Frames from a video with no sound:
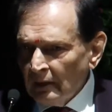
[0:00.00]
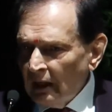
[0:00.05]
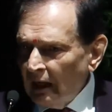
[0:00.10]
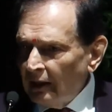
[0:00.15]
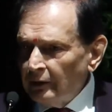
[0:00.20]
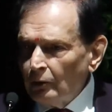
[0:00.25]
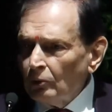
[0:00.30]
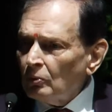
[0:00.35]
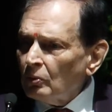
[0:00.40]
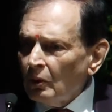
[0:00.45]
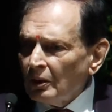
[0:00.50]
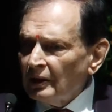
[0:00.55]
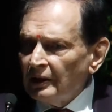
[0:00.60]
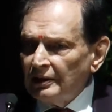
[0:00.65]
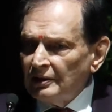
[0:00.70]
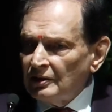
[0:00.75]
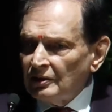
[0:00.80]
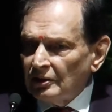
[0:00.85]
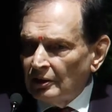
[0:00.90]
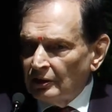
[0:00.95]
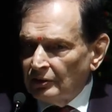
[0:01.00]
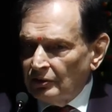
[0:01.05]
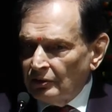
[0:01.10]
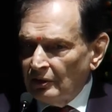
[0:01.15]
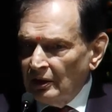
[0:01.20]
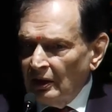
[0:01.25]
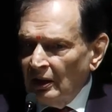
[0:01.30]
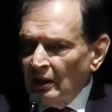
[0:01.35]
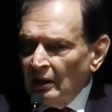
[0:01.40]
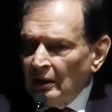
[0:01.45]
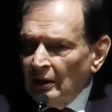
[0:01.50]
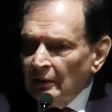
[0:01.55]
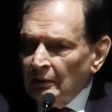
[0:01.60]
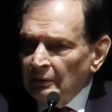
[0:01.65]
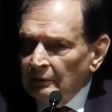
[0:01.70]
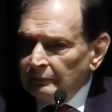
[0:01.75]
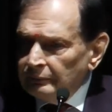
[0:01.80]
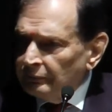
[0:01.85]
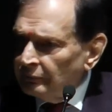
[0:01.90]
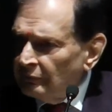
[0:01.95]
I don't want any surgery.
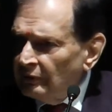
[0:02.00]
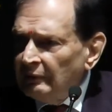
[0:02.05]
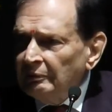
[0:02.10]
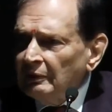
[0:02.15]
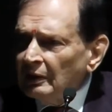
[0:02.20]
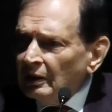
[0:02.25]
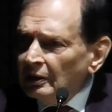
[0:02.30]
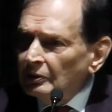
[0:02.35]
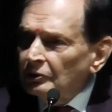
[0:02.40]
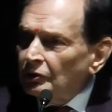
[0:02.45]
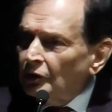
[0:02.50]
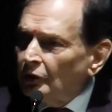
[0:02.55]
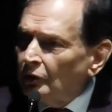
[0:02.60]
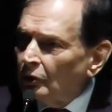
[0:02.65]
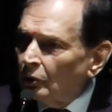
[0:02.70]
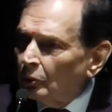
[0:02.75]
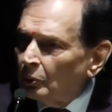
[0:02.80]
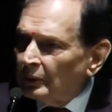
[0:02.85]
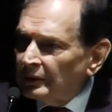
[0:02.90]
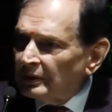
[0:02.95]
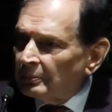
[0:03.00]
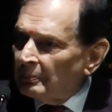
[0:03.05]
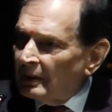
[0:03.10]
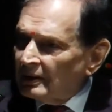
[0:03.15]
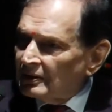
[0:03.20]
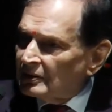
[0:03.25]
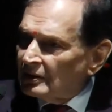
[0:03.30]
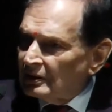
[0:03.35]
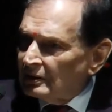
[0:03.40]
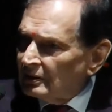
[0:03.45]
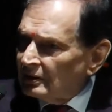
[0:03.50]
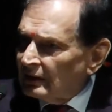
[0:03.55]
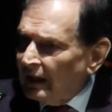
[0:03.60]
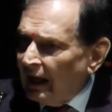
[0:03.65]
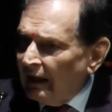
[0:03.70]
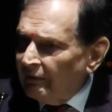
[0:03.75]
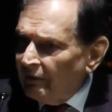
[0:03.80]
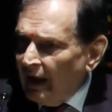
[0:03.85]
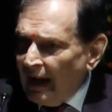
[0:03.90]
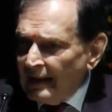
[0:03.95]
We will continue with medicines.
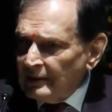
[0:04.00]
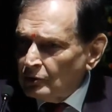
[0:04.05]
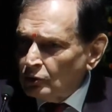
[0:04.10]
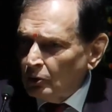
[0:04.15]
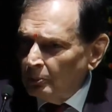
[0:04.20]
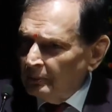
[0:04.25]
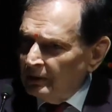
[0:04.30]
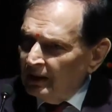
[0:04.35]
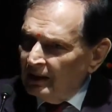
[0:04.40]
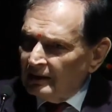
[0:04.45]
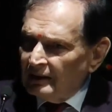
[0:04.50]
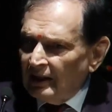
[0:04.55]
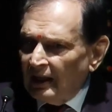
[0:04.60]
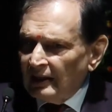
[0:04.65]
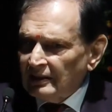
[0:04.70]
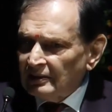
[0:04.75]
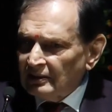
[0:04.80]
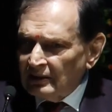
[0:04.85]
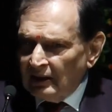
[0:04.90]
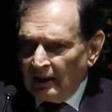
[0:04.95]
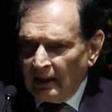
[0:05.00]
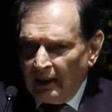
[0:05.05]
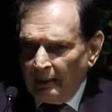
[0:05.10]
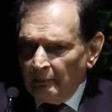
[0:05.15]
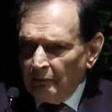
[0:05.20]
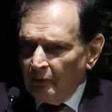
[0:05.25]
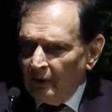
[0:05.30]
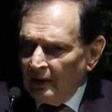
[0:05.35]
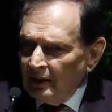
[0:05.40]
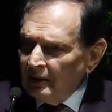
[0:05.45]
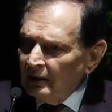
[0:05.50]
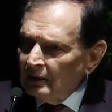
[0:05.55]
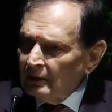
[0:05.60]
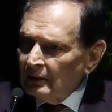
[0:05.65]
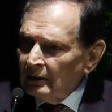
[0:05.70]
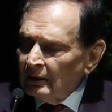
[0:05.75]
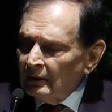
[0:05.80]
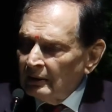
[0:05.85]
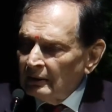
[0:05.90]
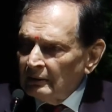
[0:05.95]
I've had so many attacks and I'm well.
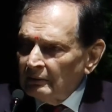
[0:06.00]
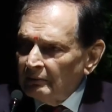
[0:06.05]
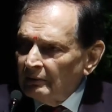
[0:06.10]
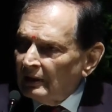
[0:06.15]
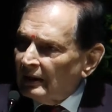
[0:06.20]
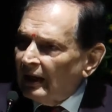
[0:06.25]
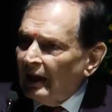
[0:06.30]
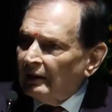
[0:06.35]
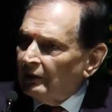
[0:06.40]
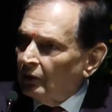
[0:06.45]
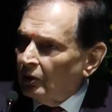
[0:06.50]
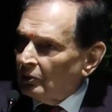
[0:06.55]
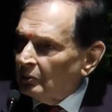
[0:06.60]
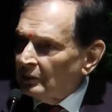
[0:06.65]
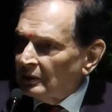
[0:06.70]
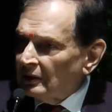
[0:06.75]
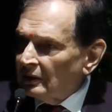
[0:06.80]
We'll carry on.